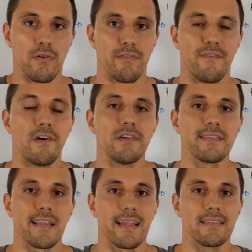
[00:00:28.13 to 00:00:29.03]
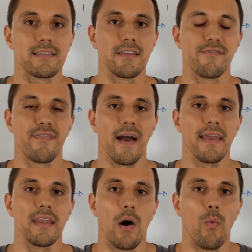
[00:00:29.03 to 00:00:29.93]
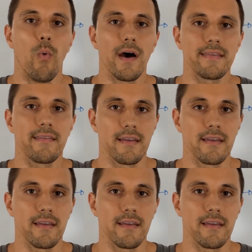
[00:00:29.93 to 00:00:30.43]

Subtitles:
First, let's define what